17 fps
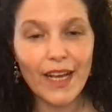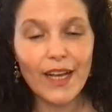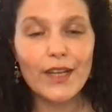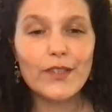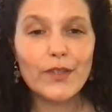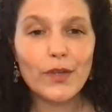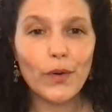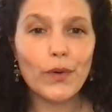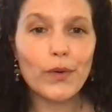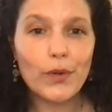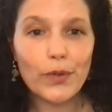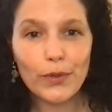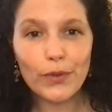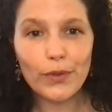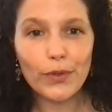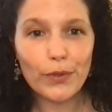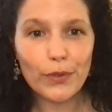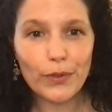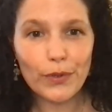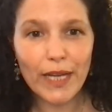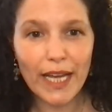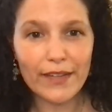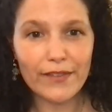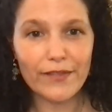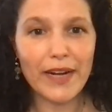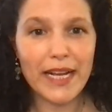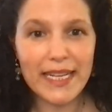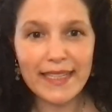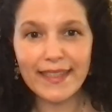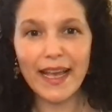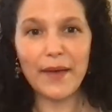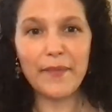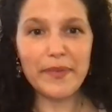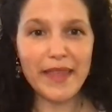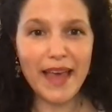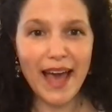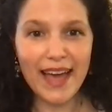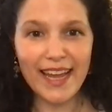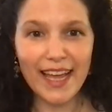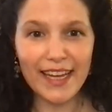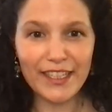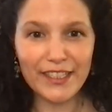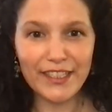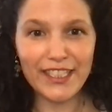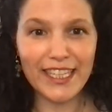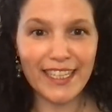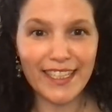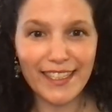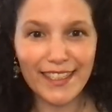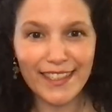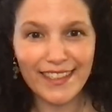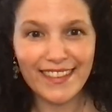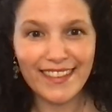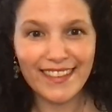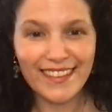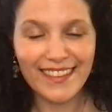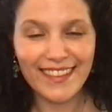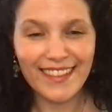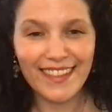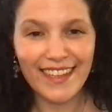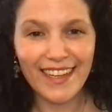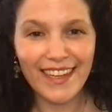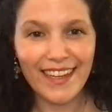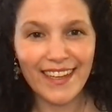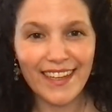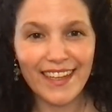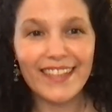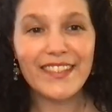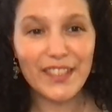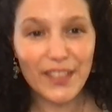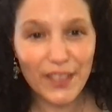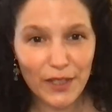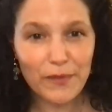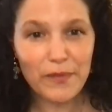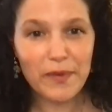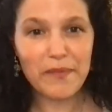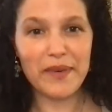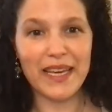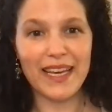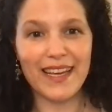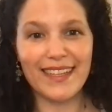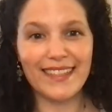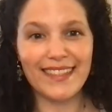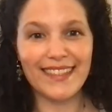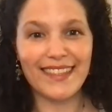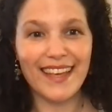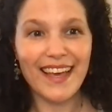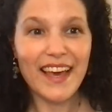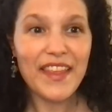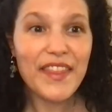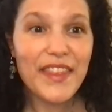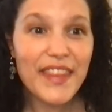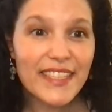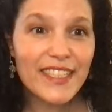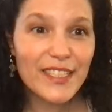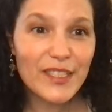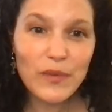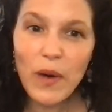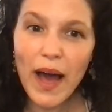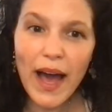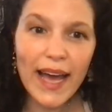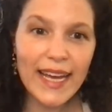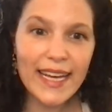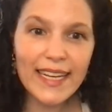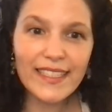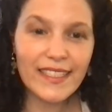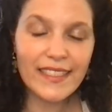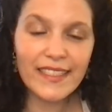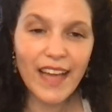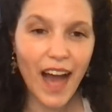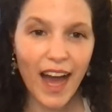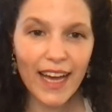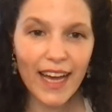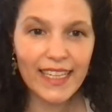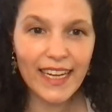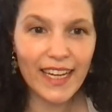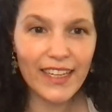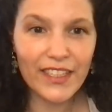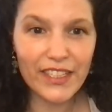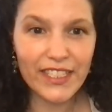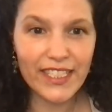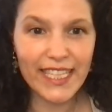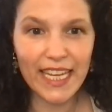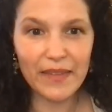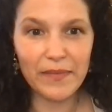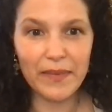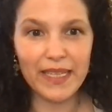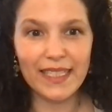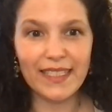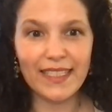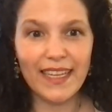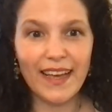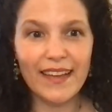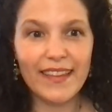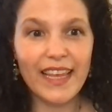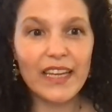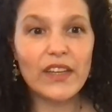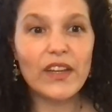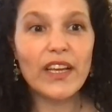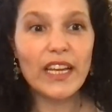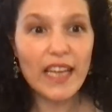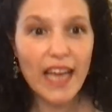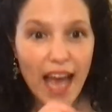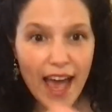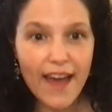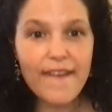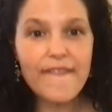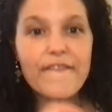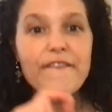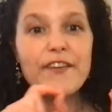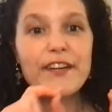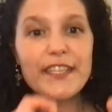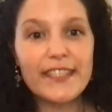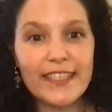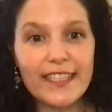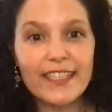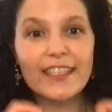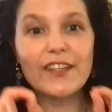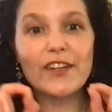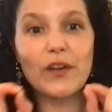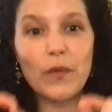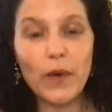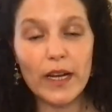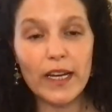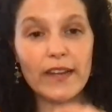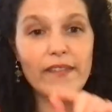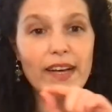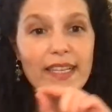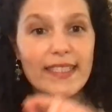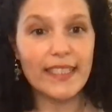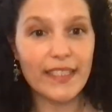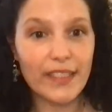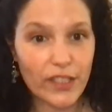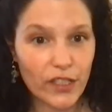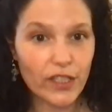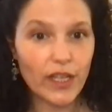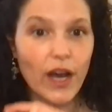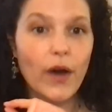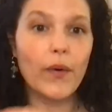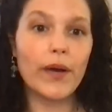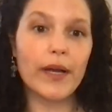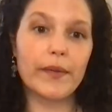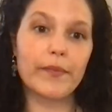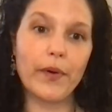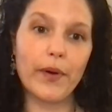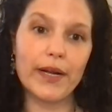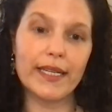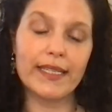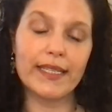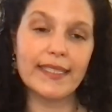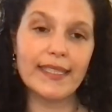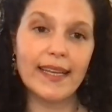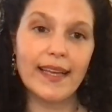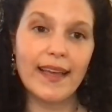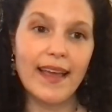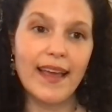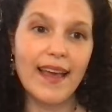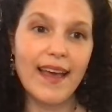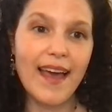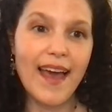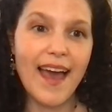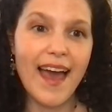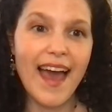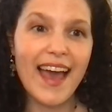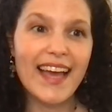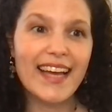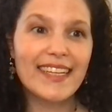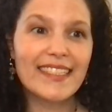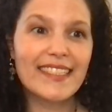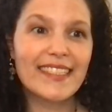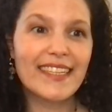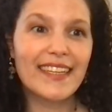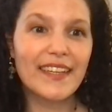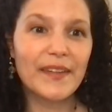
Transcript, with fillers: So who who can raise up that energy? It's human beings. This is why it's not an understatement that every single one of us is so important. And